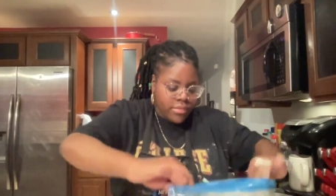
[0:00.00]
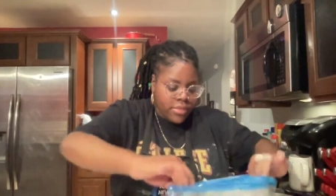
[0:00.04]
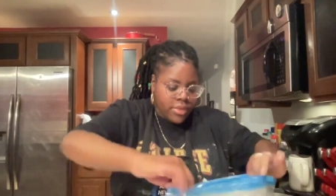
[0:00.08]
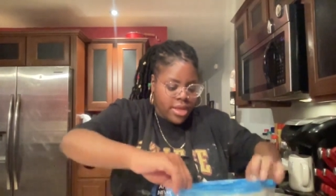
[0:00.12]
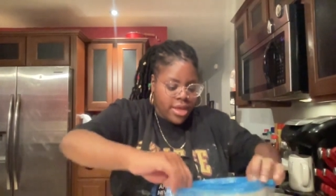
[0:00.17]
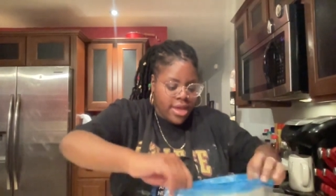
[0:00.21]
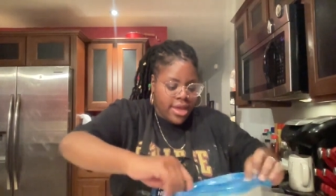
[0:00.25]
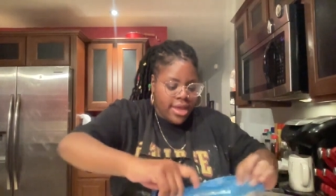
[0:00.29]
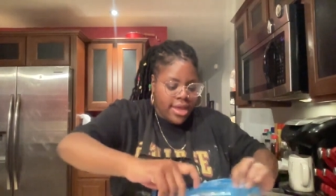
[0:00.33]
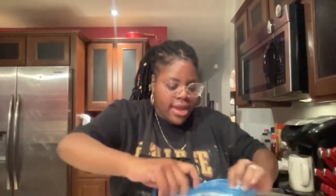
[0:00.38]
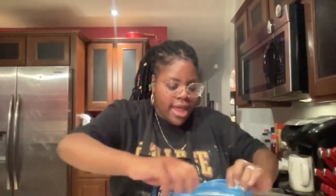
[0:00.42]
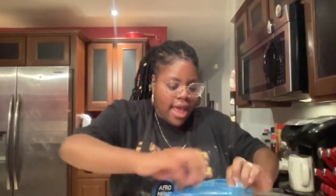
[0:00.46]

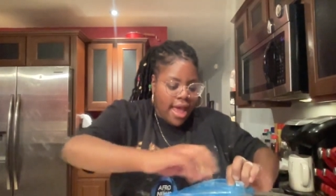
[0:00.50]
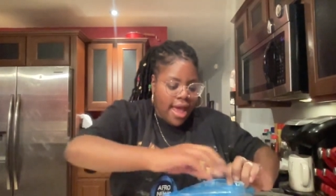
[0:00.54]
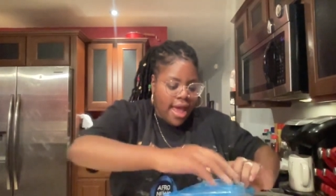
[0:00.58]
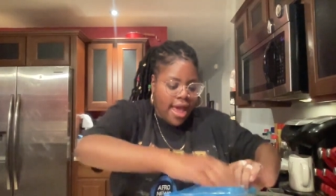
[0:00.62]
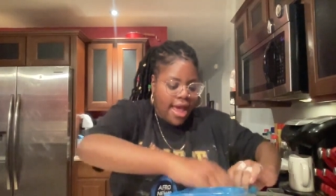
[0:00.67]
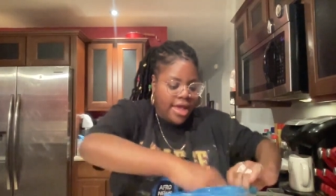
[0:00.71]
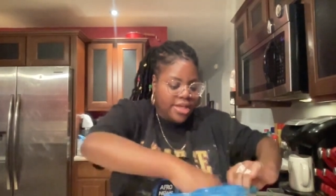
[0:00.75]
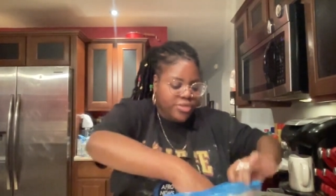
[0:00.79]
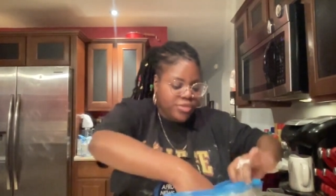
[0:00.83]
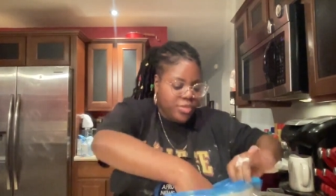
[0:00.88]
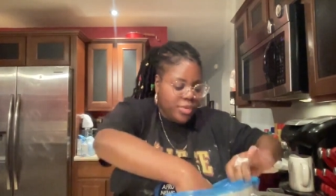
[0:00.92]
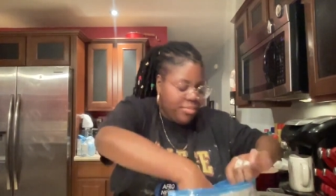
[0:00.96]
And
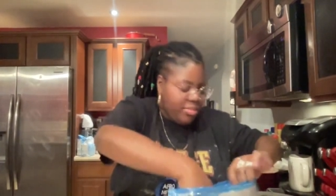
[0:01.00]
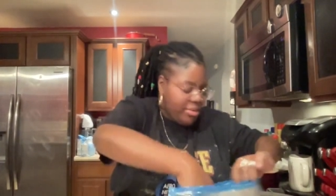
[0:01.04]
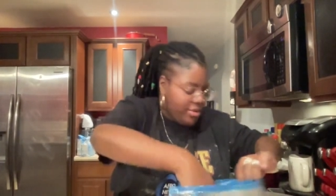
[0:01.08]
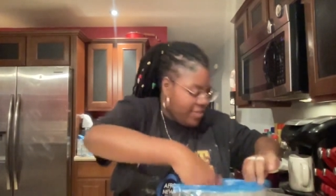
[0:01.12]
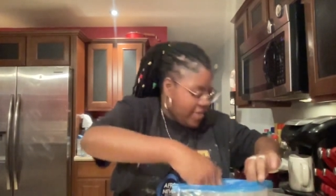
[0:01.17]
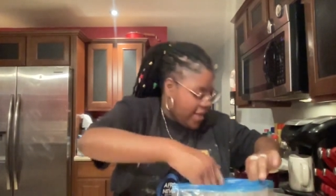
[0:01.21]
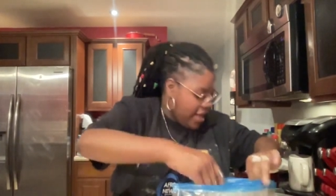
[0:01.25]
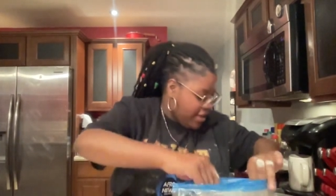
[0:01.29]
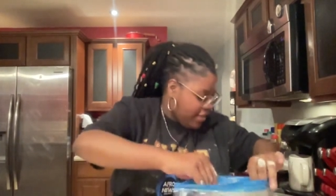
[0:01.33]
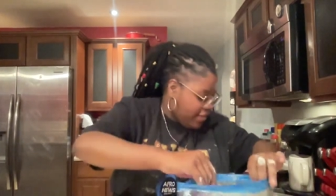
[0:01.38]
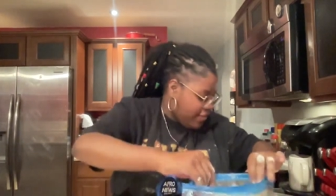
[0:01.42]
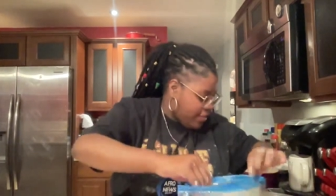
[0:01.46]
as we put
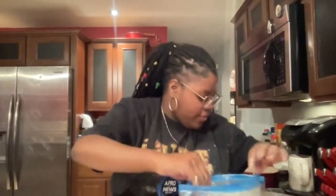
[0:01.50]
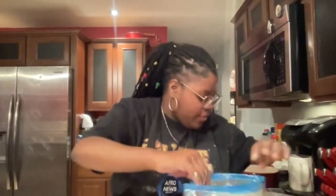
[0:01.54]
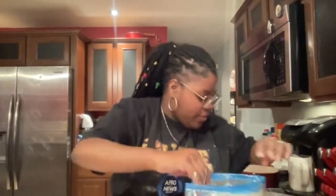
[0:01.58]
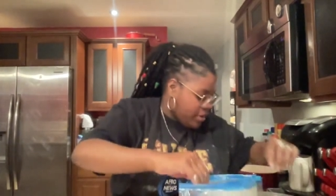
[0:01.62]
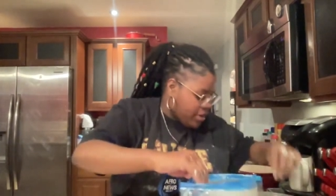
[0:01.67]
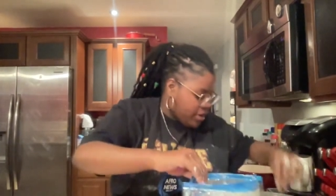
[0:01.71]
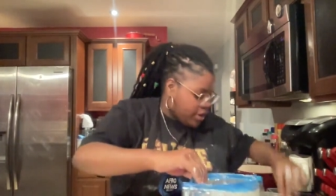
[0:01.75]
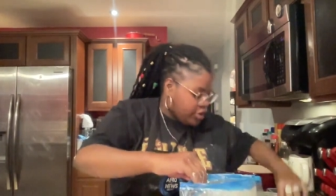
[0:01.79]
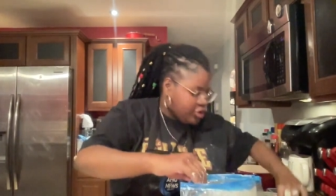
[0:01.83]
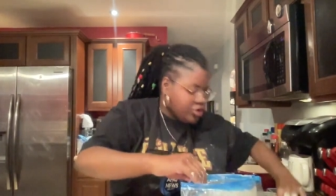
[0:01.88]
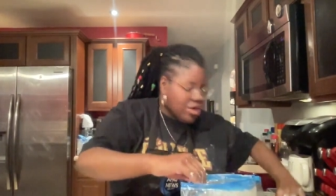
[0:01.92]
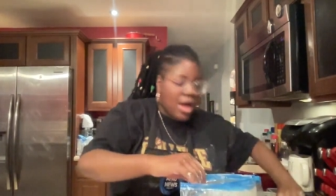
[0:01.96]
that in there, we're
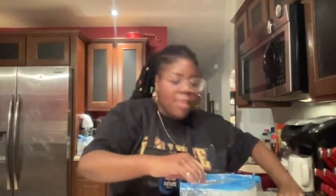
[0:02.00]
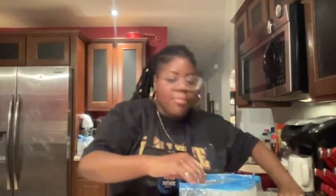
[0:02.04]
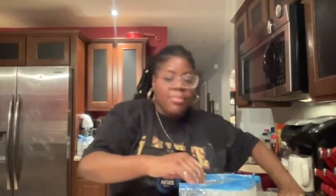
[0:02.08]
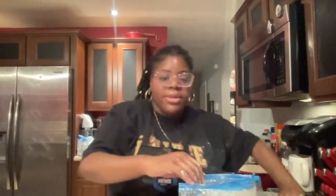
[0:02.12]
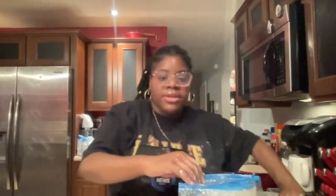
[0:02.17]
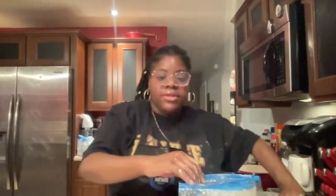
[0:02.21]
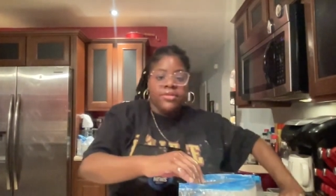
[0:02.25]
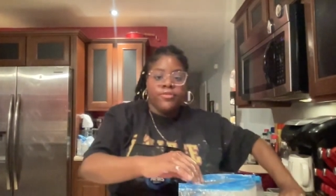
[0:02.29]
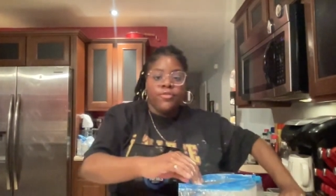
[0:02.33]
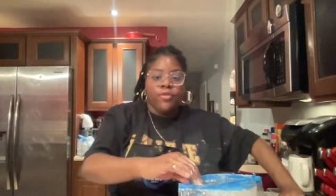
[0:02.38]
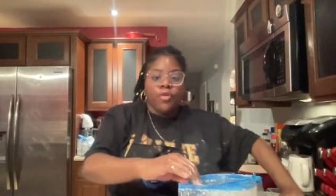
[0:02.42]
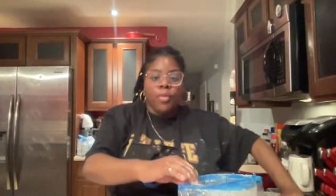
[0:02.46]
gonna drop
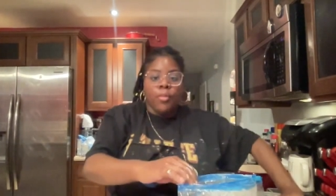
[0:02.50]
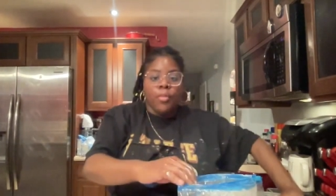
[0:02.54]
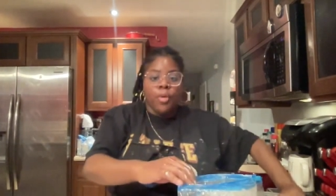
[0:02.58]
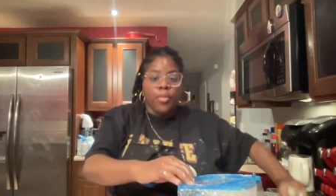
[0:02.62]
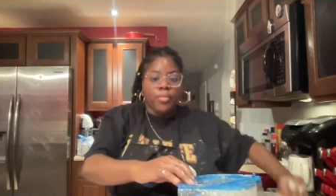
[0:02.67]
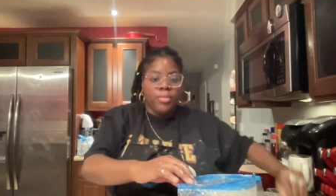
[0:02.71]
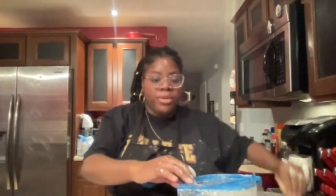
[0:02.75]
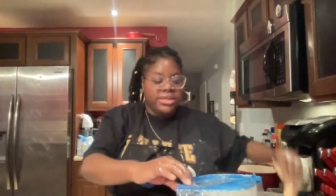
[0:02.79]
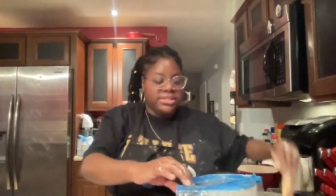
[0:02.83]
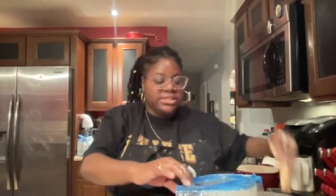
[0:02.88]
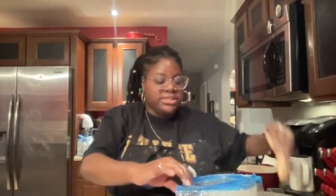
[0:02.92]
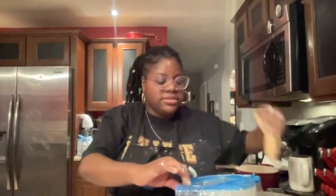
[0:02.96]
in 4 more
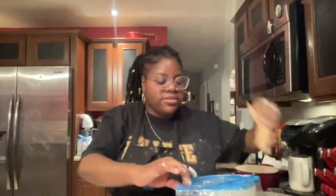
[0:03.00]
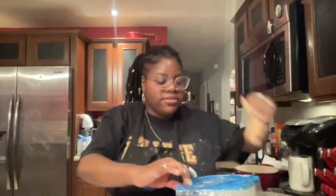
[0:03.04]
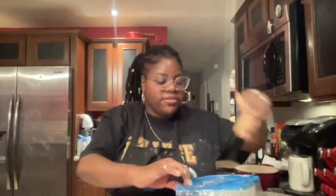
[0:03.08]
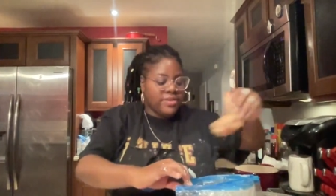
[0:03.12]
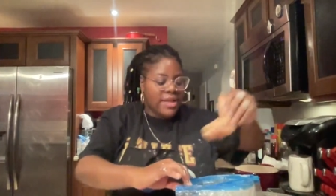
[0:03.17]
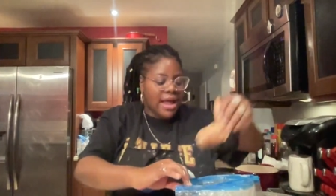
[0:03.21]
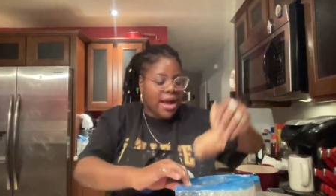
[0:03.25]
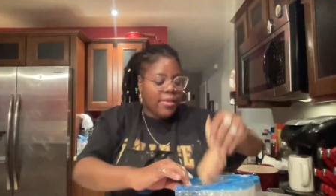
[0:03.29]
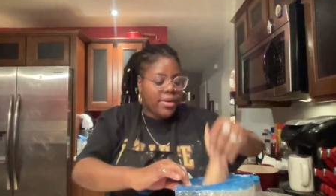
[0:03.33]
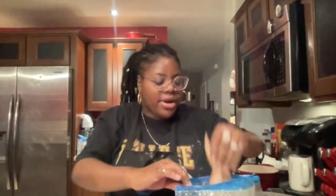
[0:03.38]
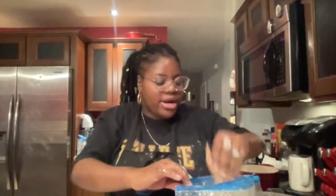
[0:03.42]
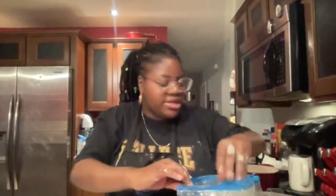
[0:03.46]
pieces of
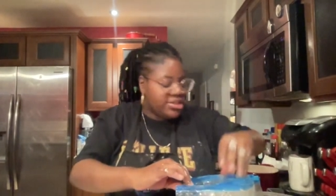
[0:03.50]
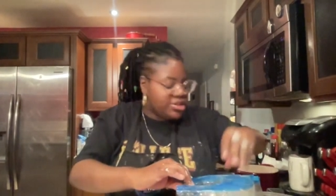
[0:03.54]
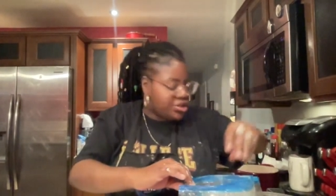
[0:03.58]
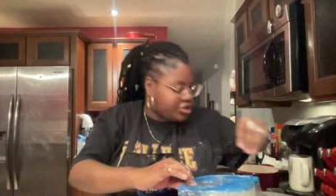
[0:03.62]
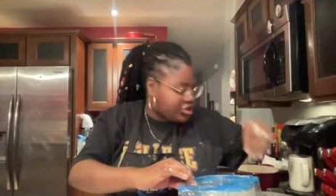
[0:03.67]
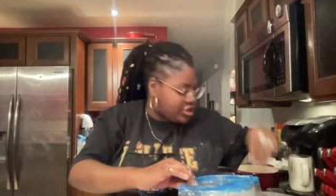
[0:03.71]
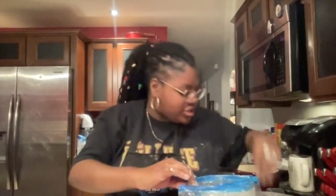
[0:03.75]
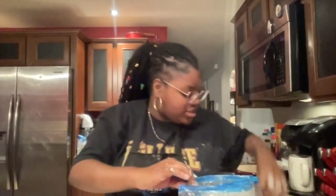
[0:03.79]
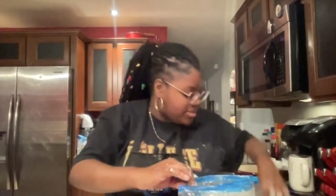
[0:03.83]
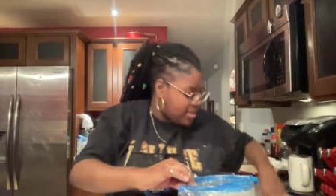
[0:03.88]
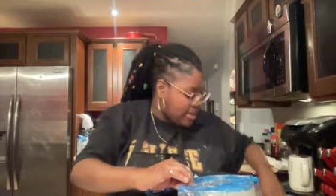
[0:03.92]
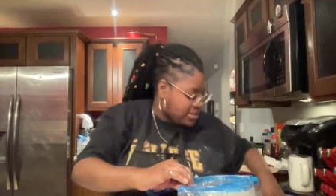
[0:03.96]
flour because it's
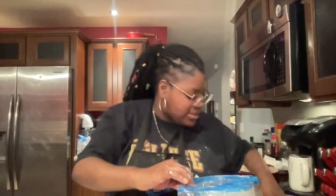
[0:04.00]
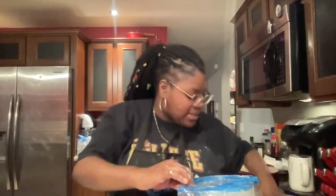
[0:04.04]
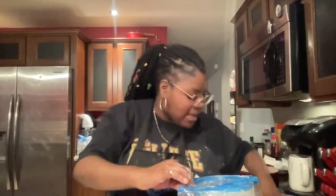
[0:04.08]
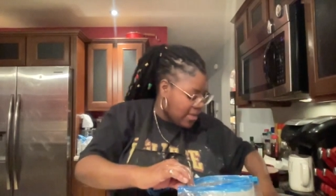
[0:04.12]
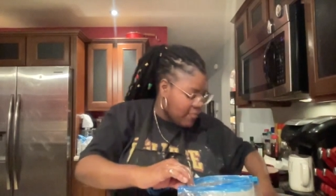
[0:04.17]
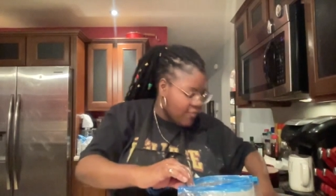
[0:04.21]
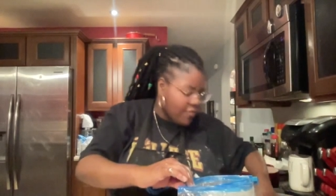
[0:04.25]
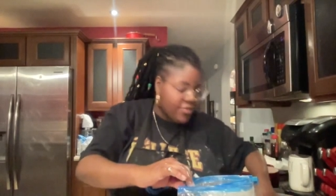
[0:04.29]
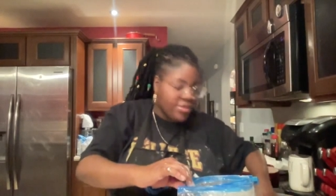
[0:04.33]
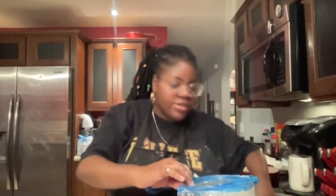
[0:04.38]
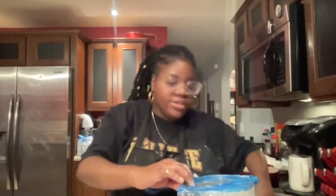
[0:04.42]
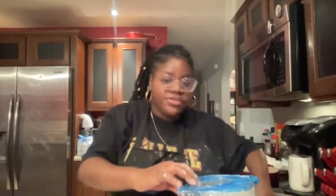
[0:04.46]
just about time
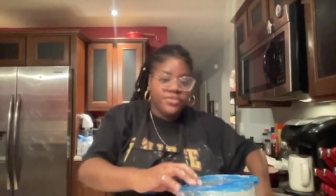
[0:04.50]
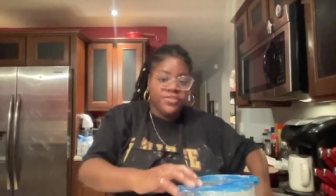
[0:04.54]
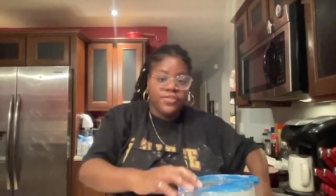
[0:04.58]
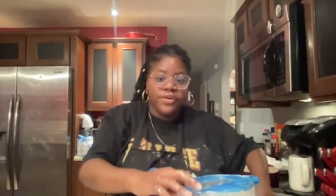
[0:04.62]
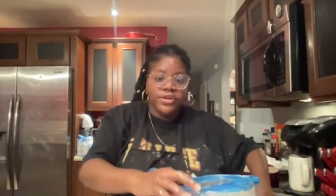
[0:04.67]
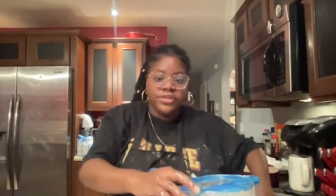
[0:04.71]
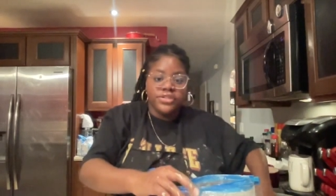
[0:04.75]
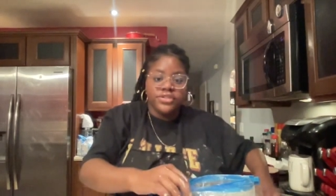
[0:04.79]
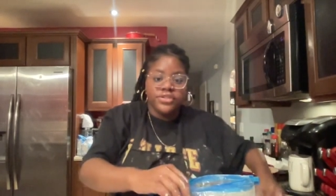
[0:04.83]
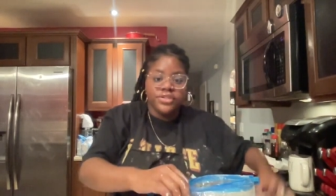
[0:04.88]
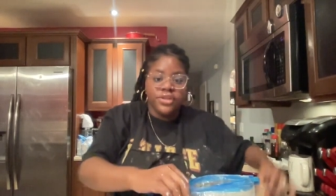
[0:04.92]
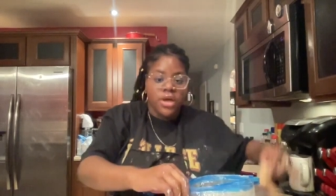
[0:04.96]
for these
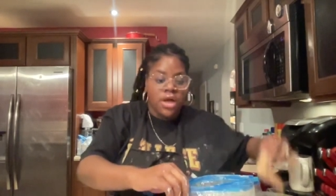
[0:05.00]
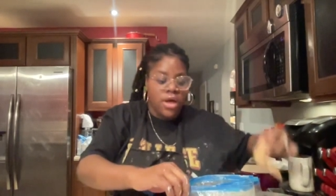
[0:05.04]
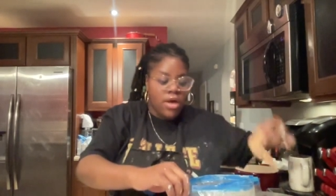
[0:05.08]
first